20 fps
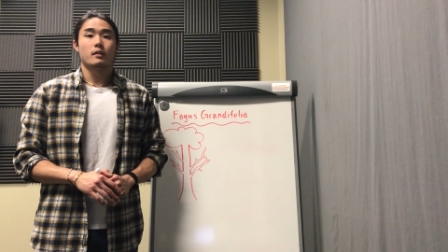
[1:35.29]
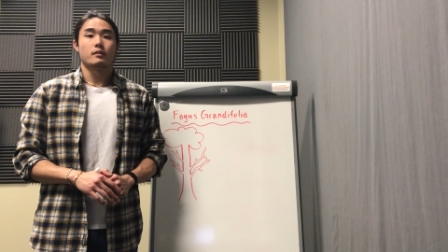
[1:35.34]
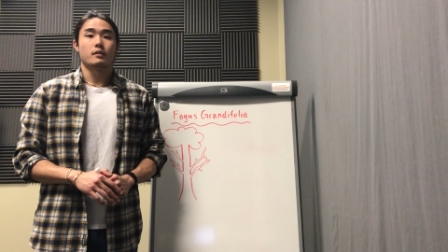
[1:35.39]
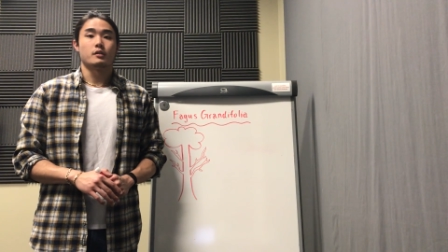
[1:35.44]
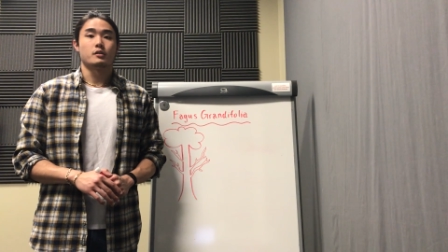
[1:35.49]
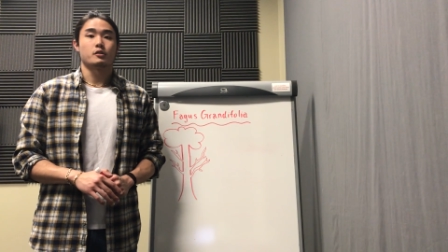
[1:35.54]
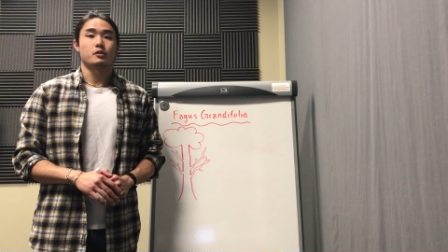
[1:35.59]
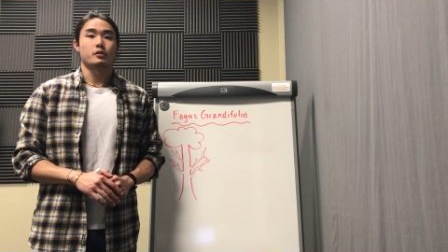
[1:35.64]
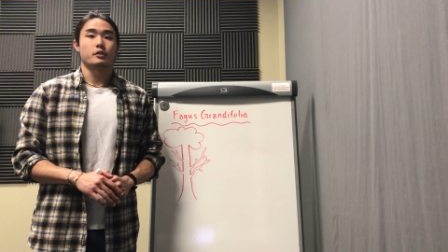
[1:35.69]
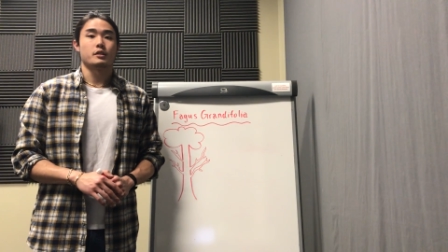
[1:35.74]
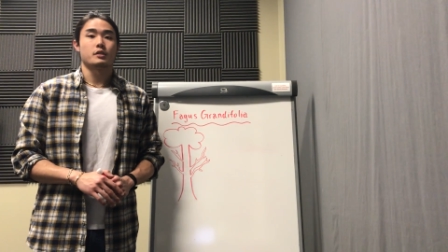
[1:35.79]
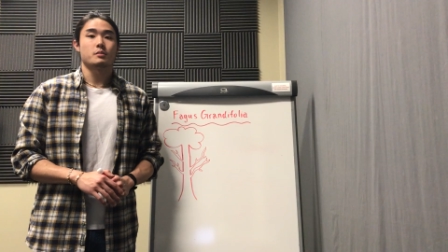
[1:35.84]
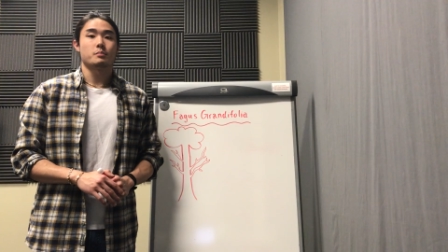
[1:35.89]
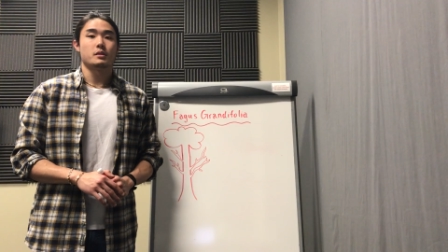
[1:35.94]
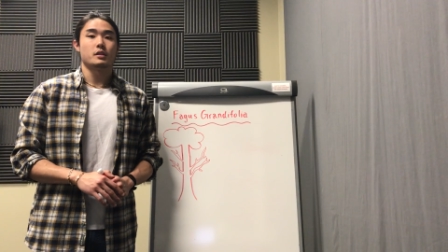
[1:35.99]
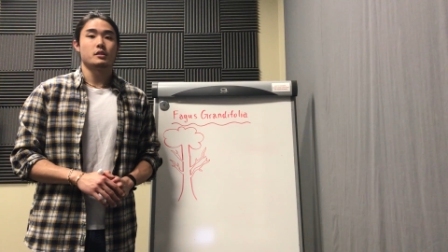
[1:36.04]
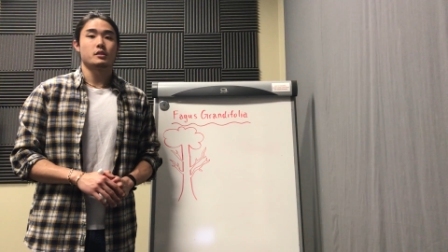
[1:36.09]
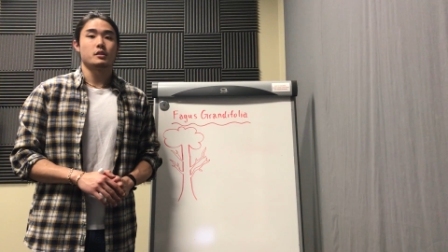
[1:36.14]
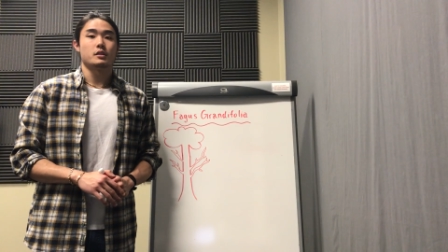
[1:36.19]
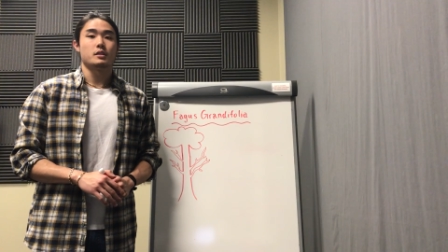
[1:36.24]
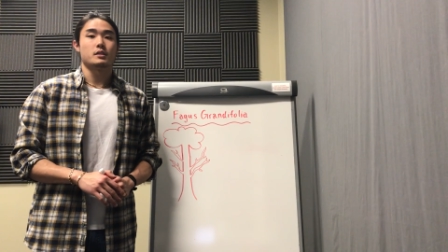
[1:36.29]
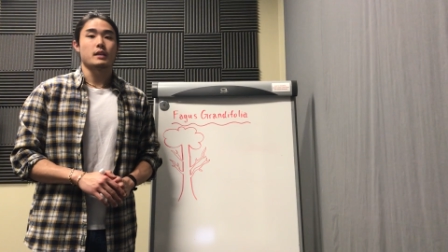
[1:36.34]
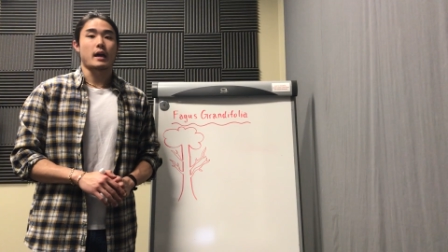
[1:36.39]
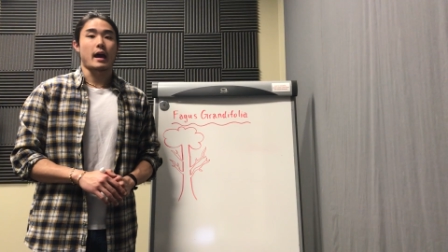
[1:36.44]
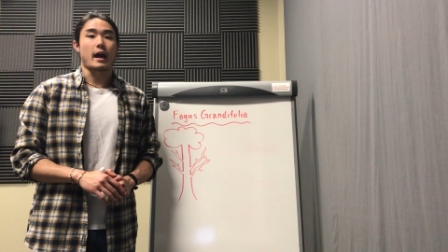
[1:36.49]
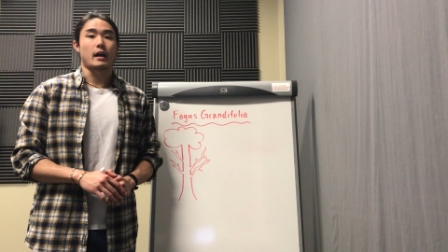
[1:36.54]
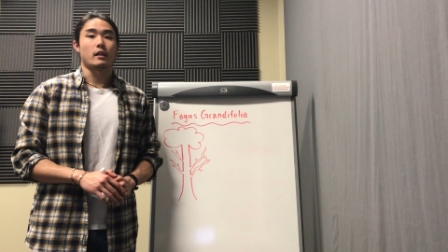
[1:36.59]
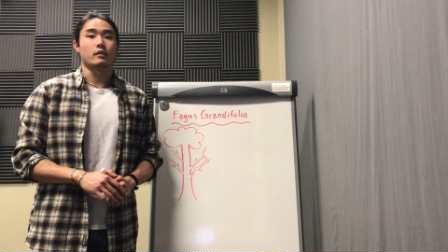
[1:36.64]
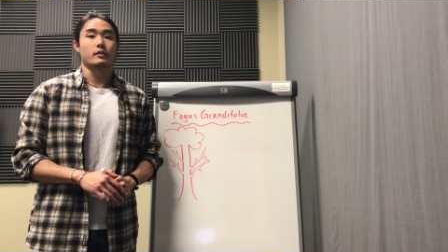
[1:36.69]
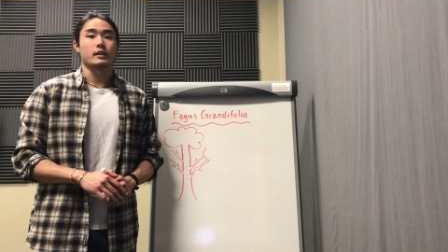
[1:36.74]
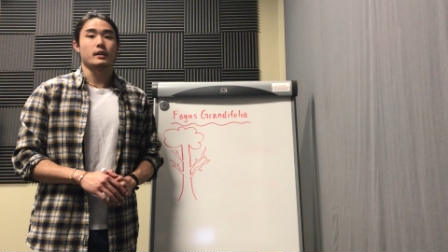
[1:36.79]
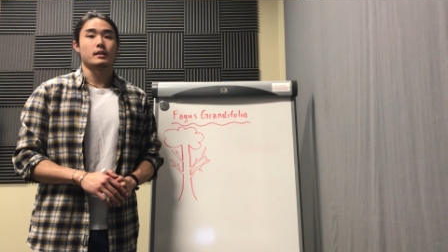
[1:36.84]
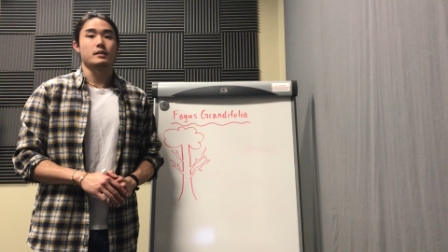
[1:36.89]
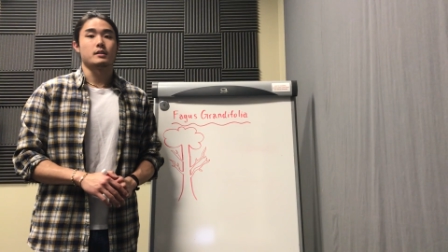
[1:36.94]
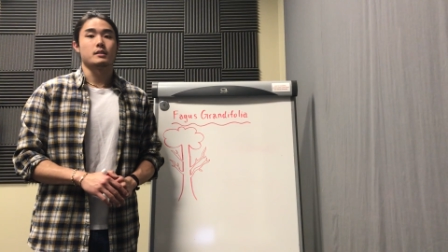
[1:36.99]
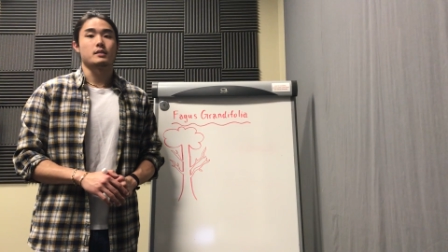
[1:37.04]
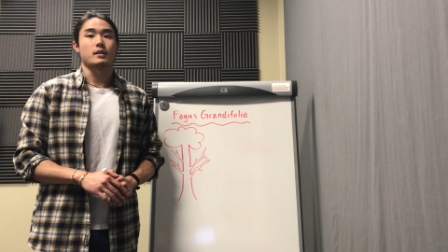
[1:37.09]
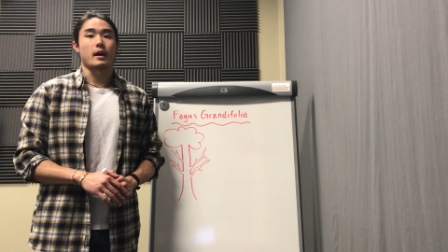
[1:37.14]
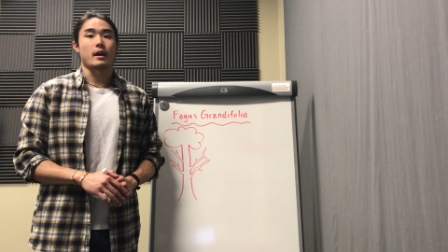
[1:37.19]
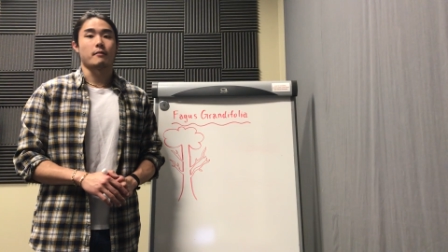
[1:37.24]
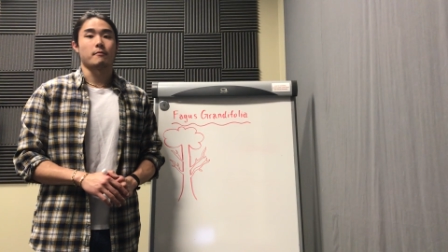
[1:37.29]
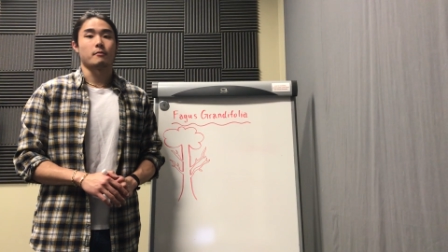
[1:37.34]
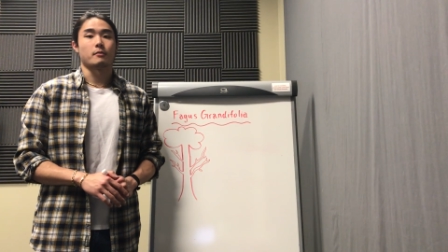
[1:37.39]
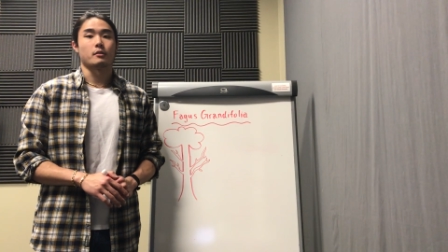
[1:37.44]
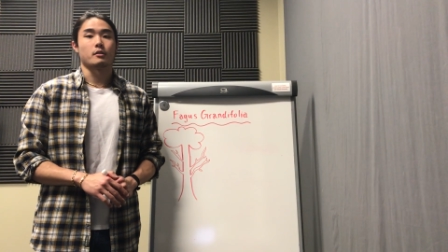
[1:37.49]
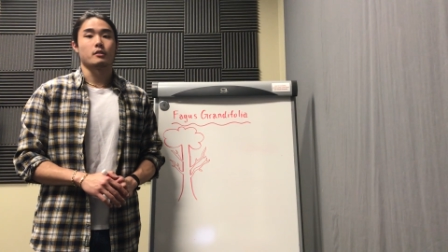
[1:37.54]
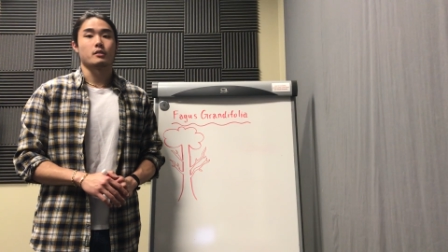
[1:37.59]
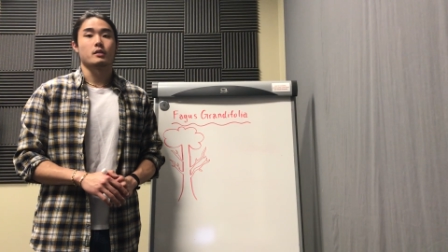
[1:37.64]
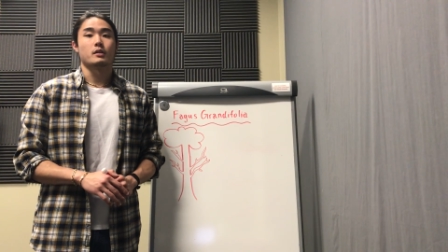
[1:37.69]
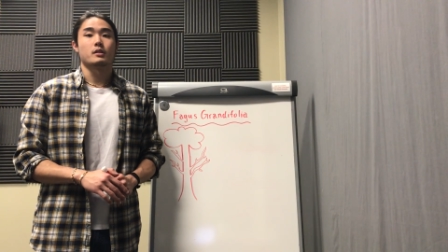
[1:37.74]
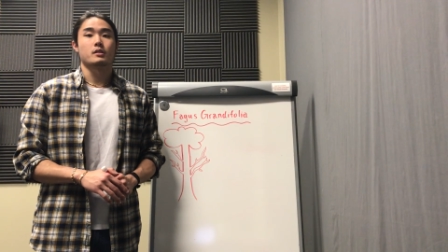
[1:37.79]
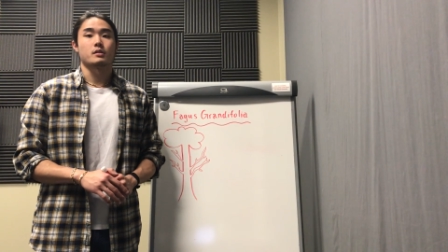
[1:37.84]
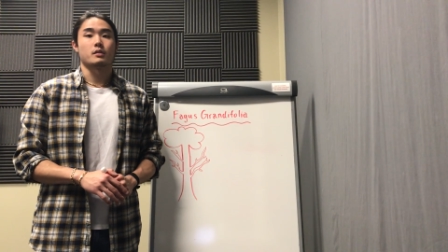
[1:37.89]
This tree species allocates its effort